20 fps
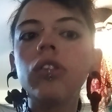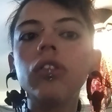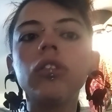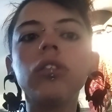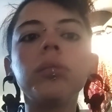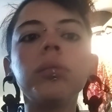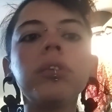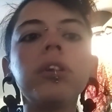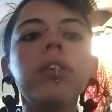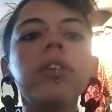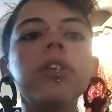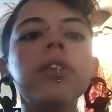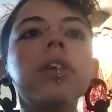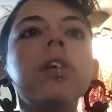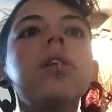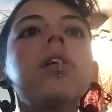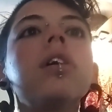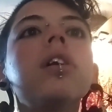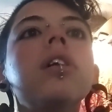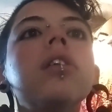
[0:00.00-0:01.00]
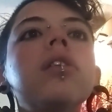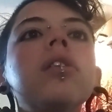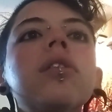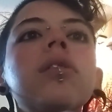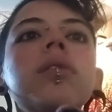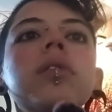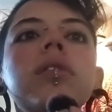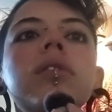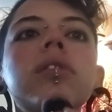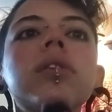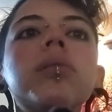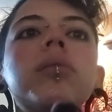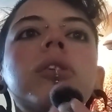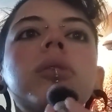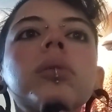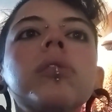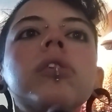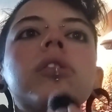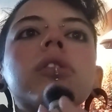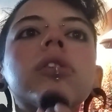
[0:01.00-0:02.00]
Should have blended this out. And since we have so
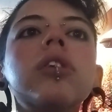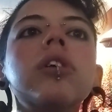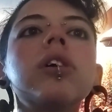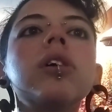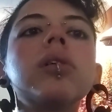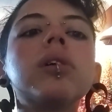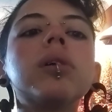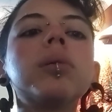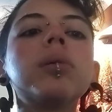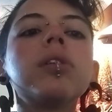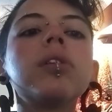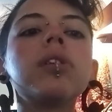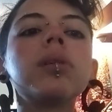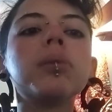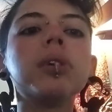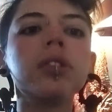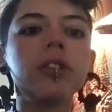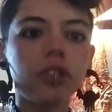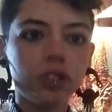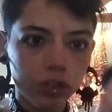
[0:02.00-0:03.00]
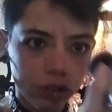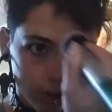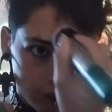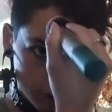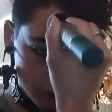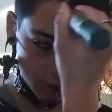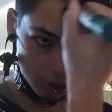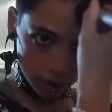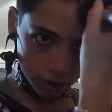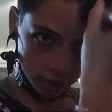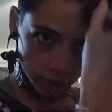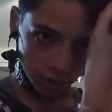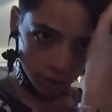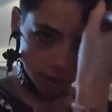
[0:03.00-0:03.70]
much blush there, we're gonna put some on the chin